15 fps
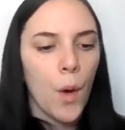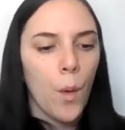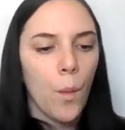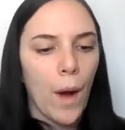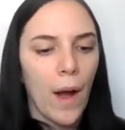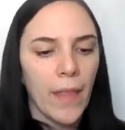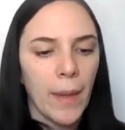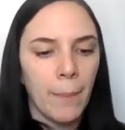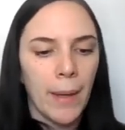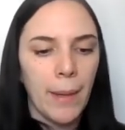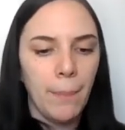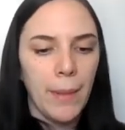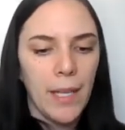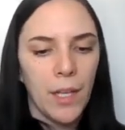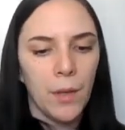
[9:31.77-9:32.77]
While they
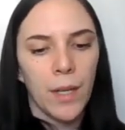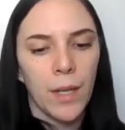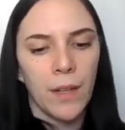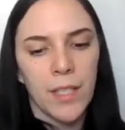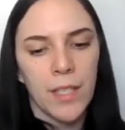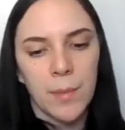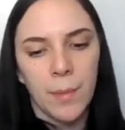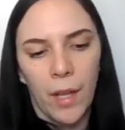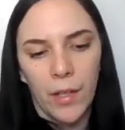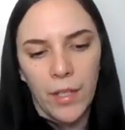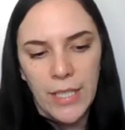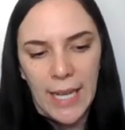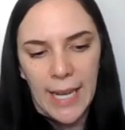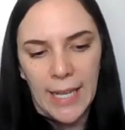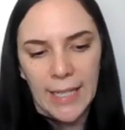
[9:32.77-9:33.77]
might be in one of the smaller
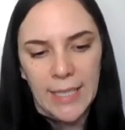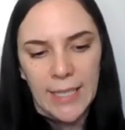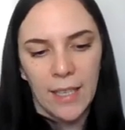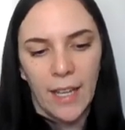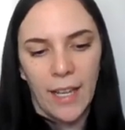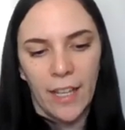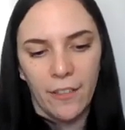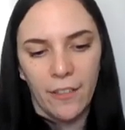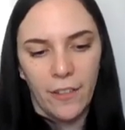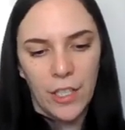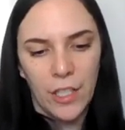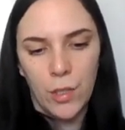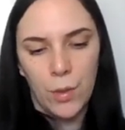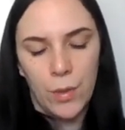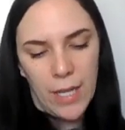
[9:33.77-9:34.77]
tanks, the
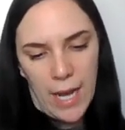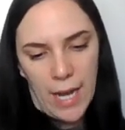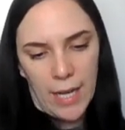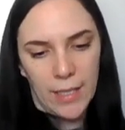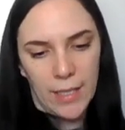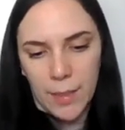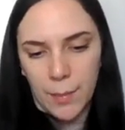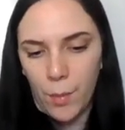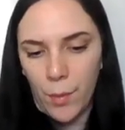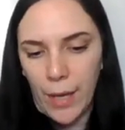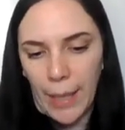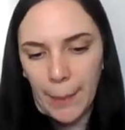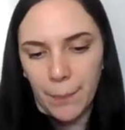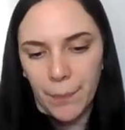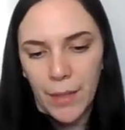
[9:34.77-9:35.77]
lionfish do not
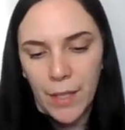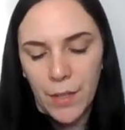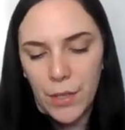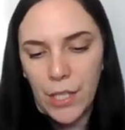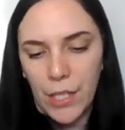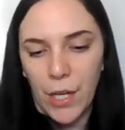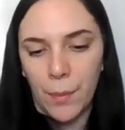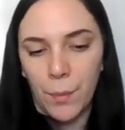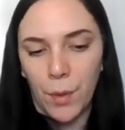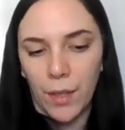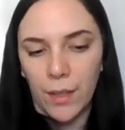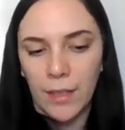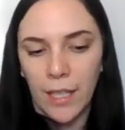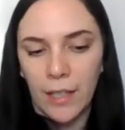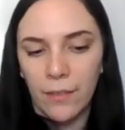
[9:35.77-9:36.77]
disappoint. They are more
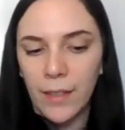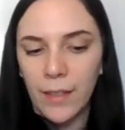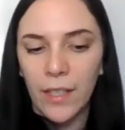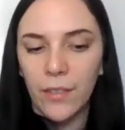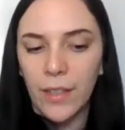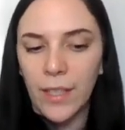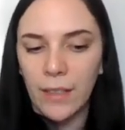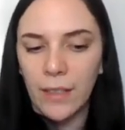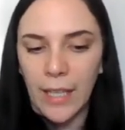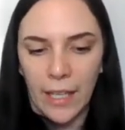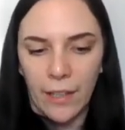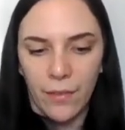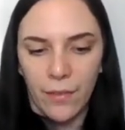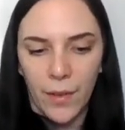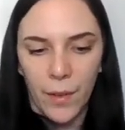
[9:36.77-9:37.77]
lovely in real
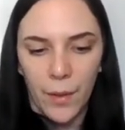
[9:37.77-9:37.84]
life.